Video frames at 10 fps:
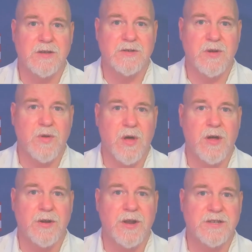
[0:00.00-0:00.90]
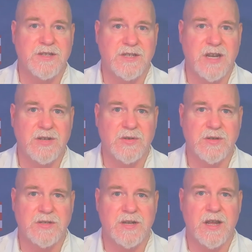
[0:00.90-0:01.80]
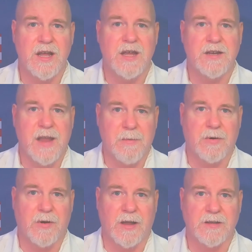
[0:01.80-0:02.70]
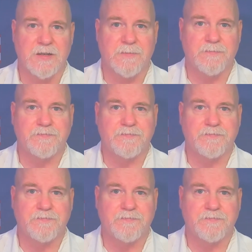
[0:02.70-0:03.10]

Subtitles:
so-called centrist Democrats.